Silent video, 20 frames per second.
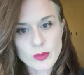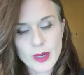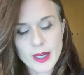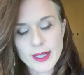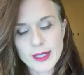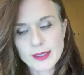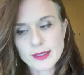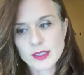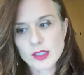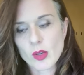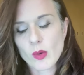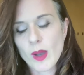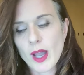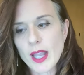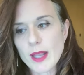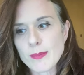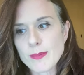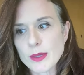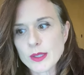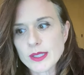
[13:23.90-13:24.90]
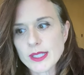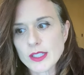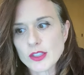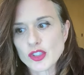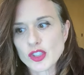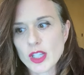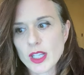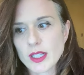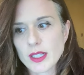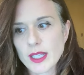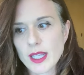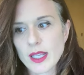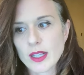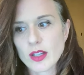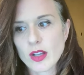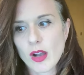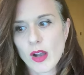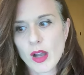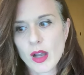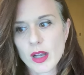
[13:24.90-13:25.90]
right? So hypertension can
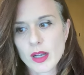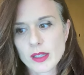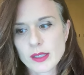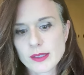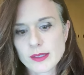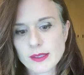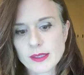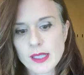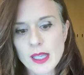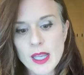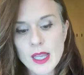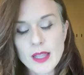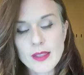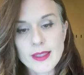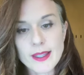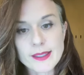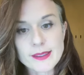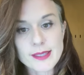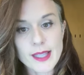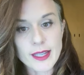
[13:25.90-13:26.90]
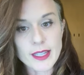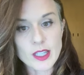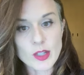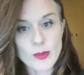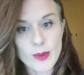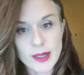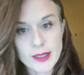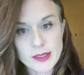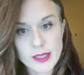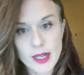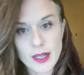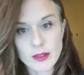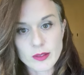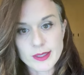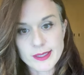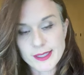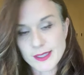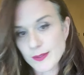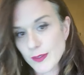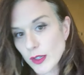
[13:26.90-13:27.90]
cause things like erectile
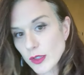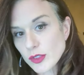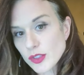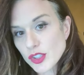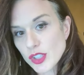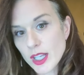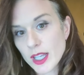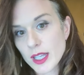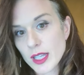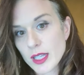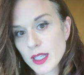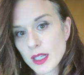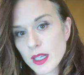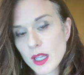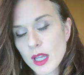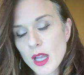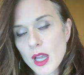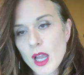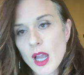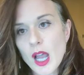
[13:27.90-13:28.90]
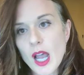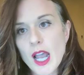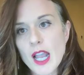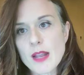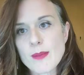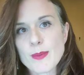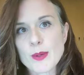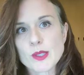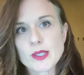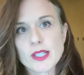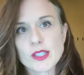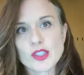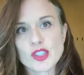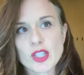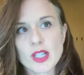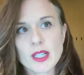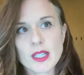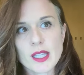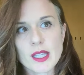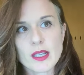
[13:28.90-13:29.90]
dysfunction.
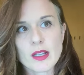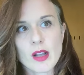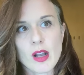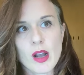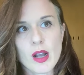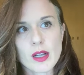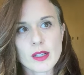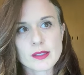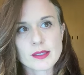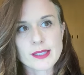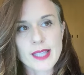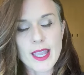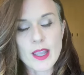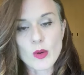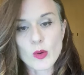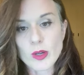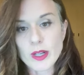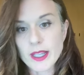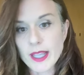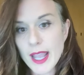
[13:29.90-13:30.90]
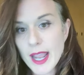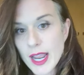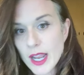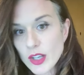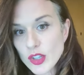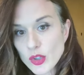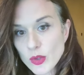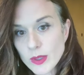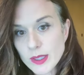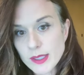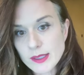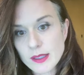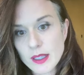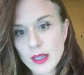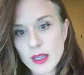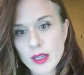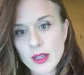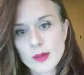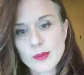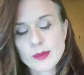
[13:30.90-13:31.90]
Hypertension can cause aortic
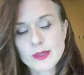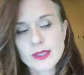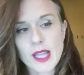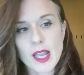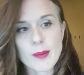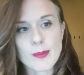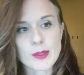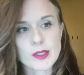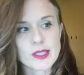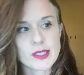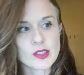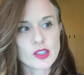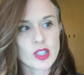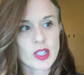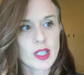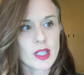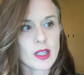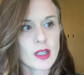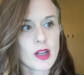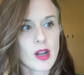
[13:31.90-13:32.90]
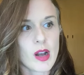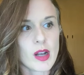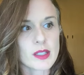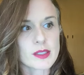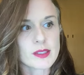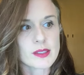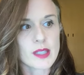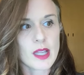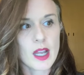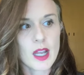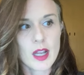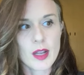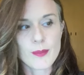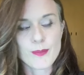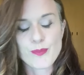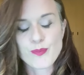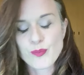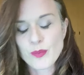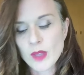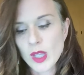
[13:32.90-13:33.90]
aneurysms. Hypertension can cause,
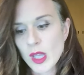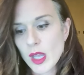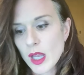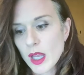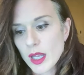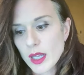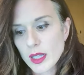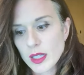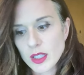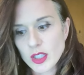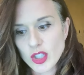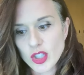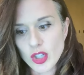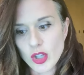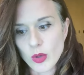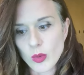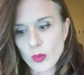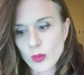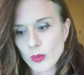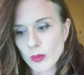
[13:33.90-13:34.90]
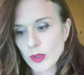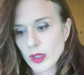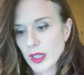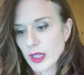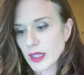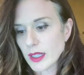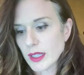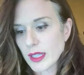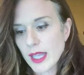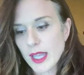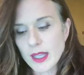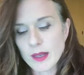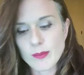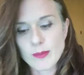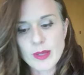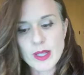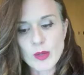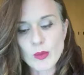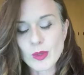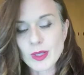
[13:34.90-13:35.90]
you know, can
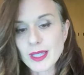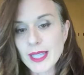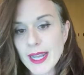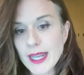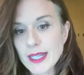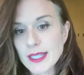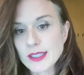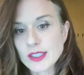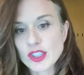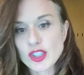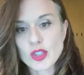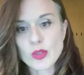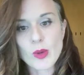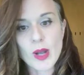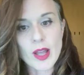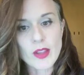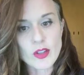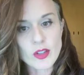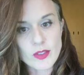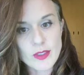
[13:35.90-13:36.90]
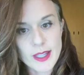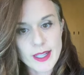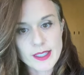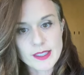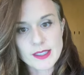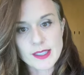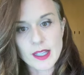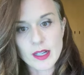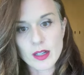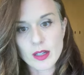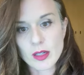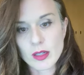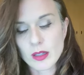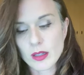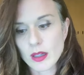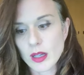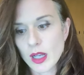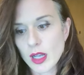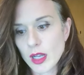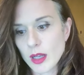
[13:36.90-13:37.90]
be related to other things that
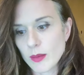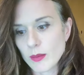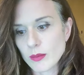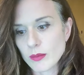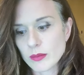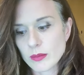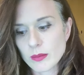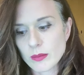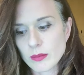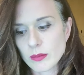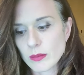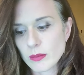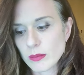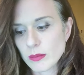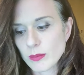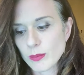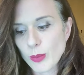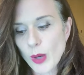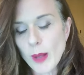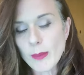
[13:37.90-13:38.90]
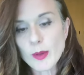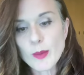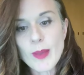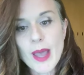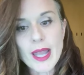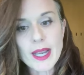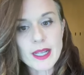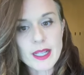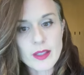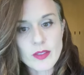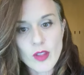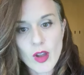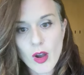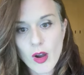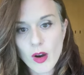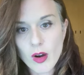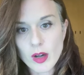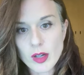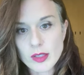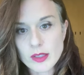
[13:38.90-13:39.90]
are problematic in the
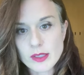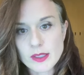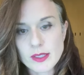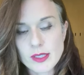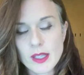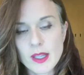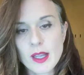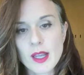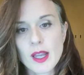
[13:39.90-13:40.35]
heart.